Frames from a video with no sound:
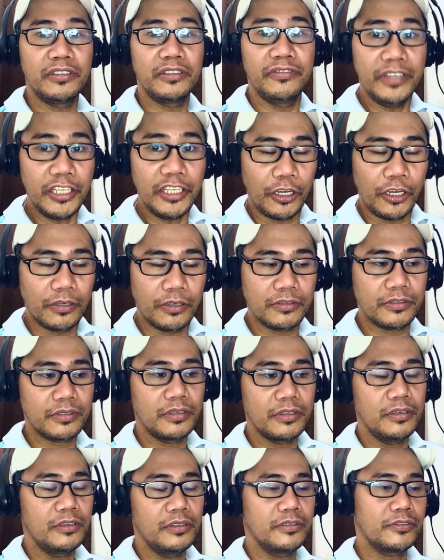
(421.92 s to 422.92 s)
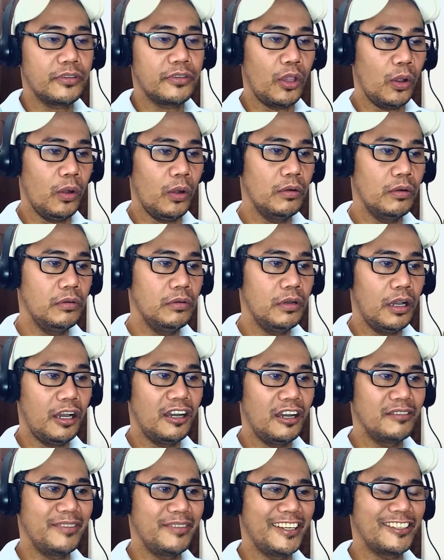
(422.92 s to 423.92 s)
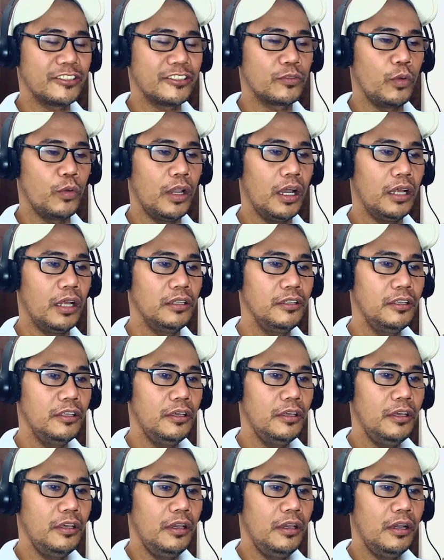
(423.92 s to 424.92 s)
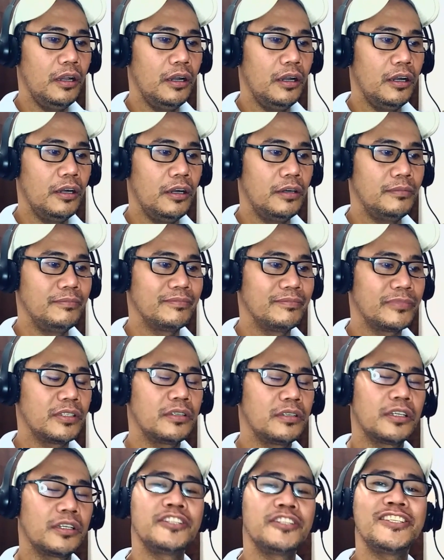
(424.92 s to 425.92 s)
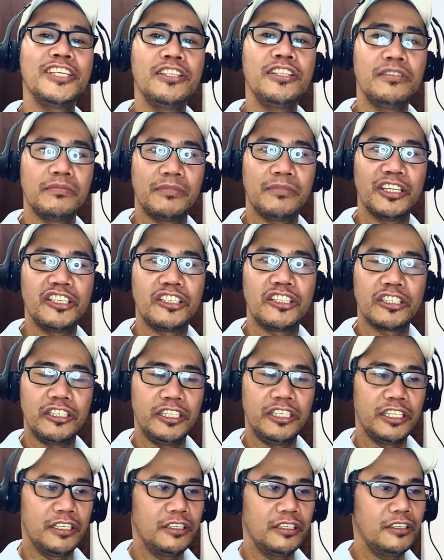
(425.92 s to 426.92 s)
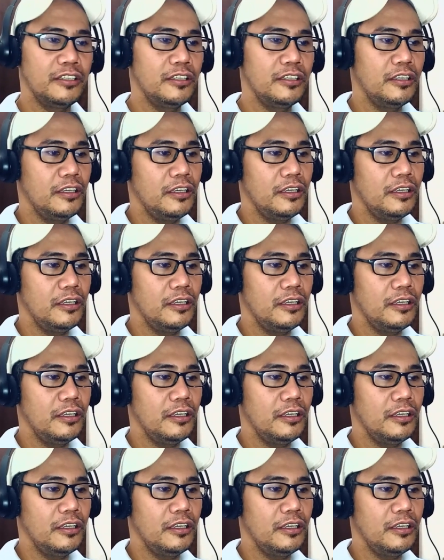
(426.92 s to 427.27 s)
of her videos. So I might as well continue my journey.